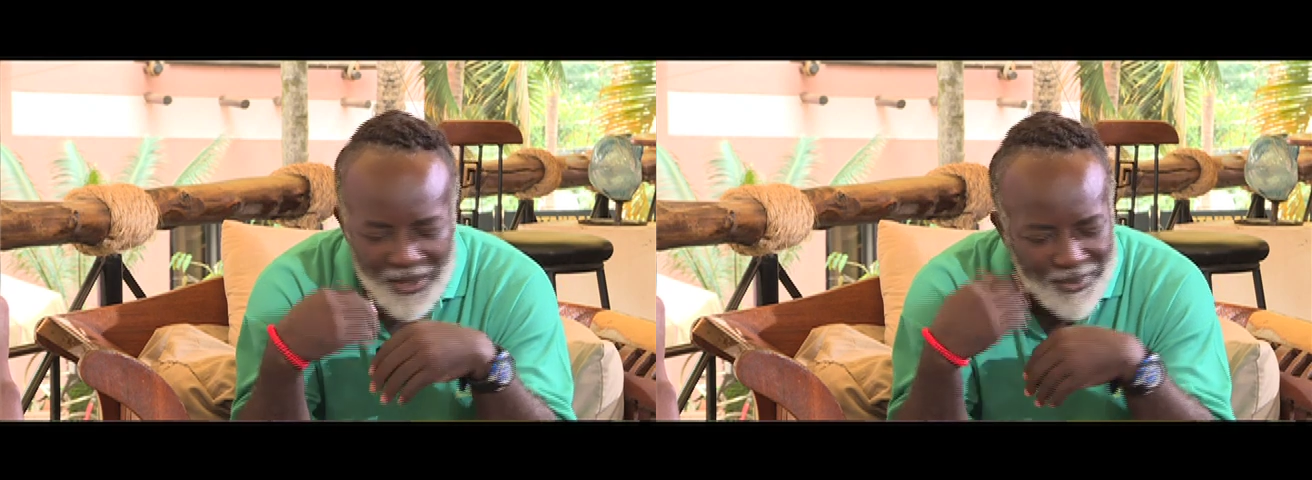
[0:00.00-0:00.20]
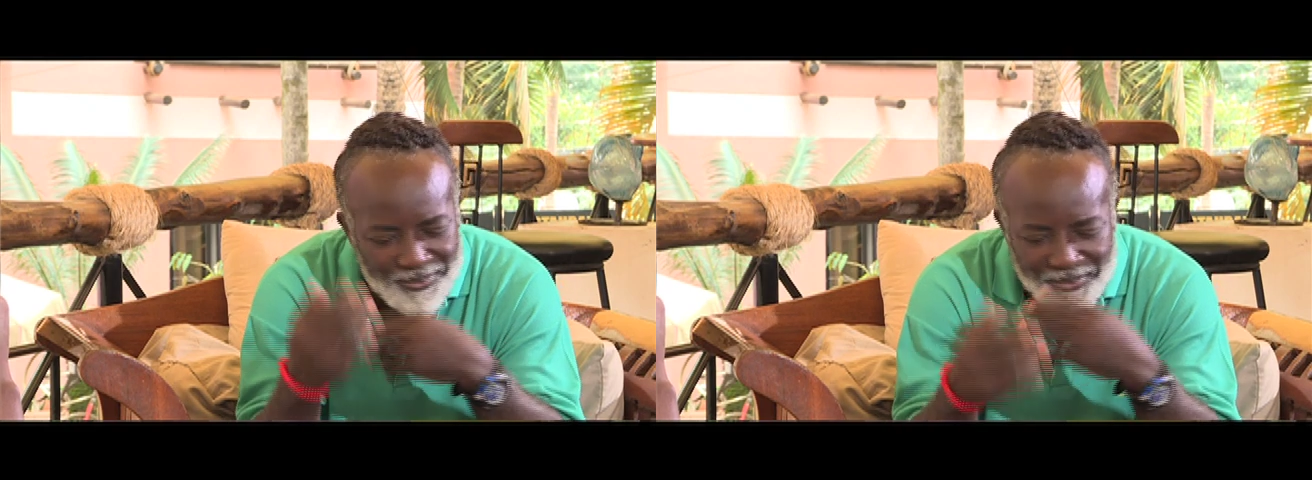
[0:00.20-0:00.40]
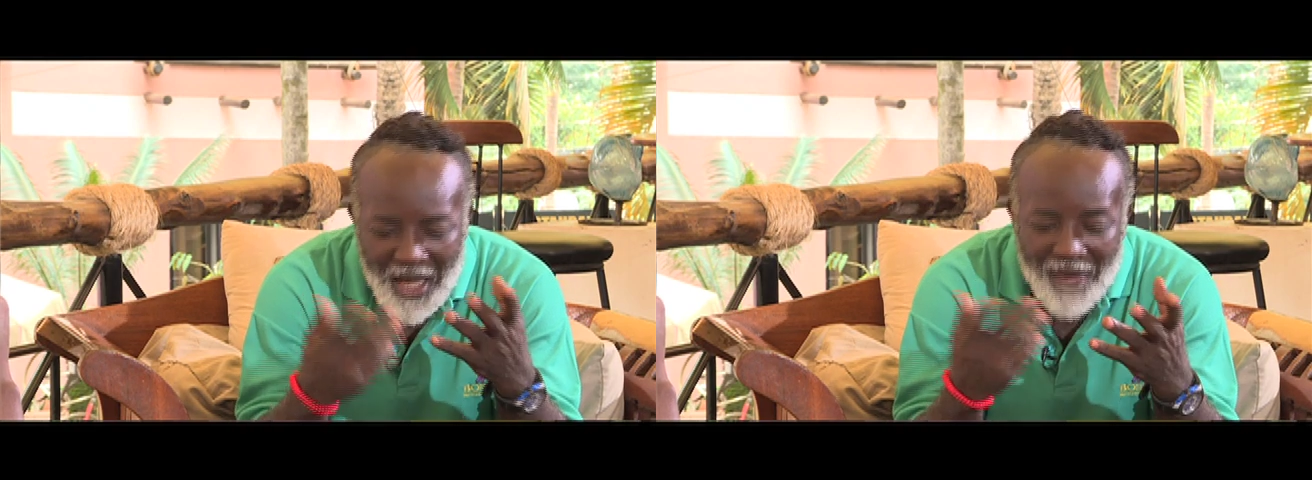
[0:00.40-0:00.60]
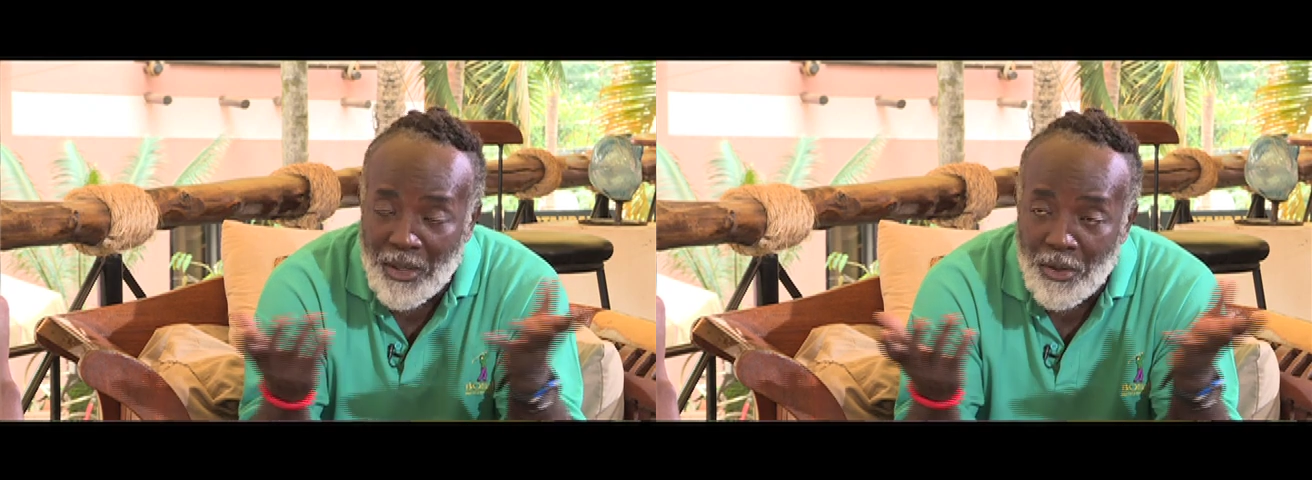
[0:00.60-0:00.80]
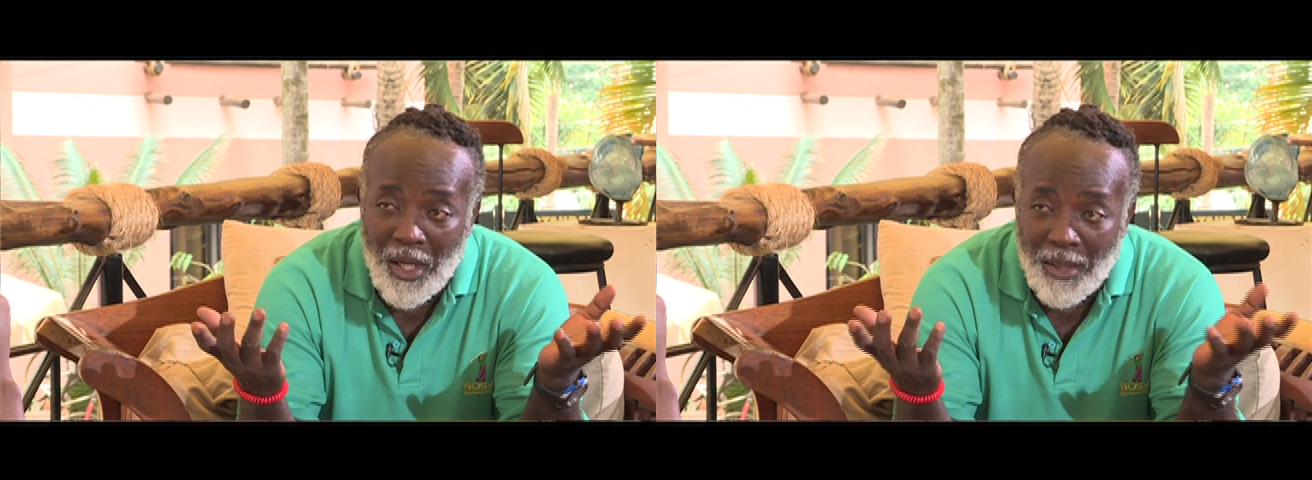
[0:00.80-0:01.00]
they
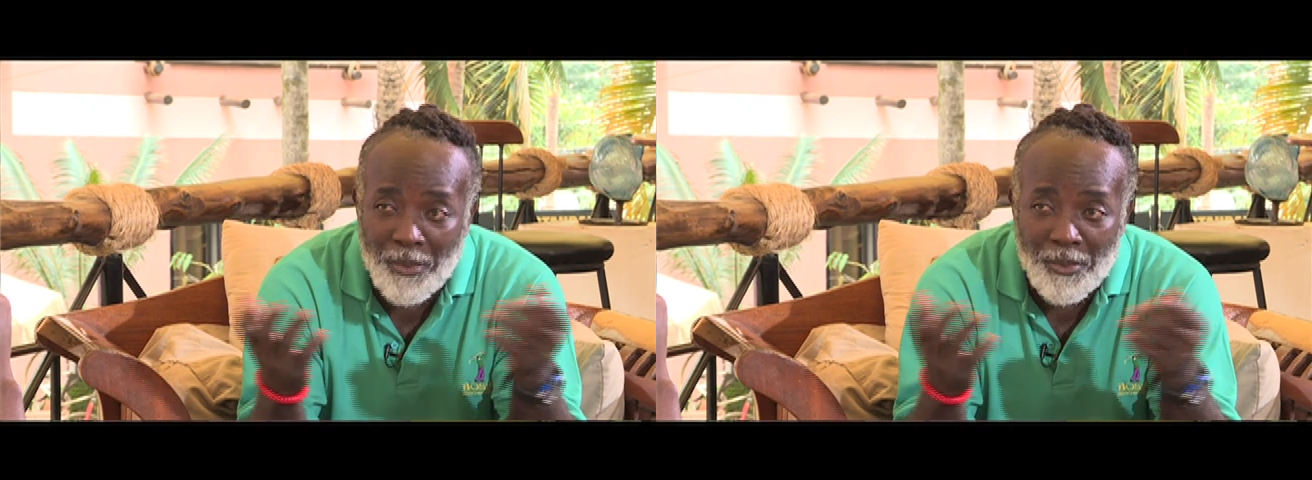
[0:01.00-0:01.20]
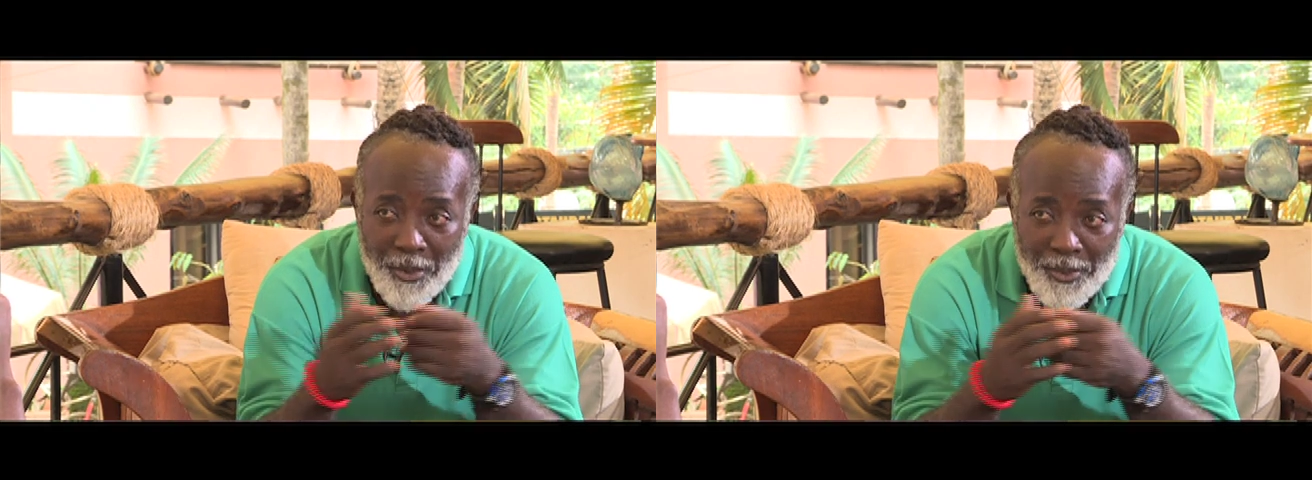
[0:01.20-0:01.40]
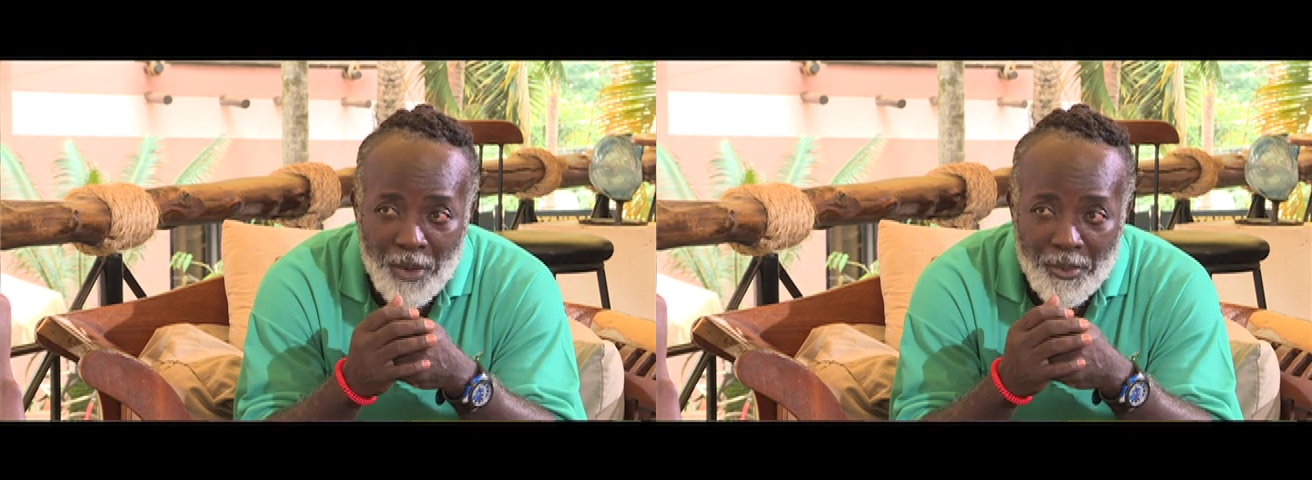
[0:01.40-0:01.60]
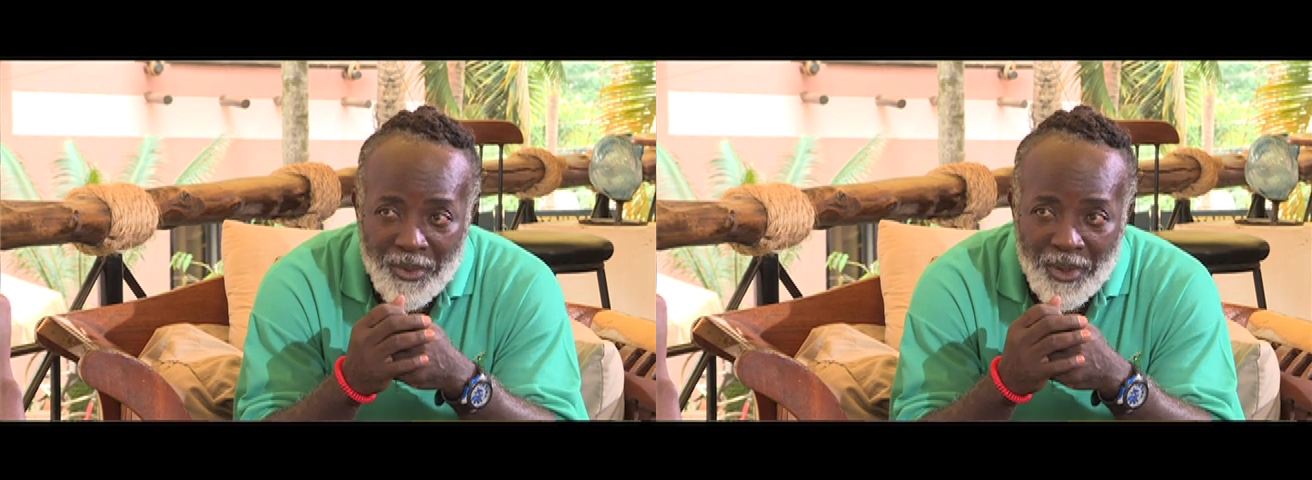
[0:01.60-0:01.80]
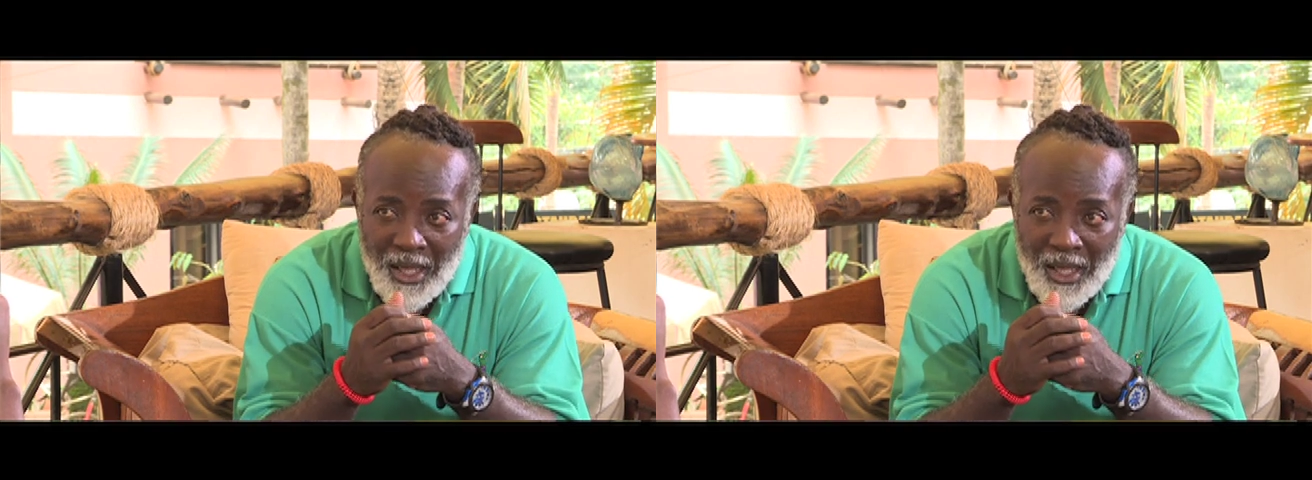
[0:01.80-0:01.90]
have a new album coming up.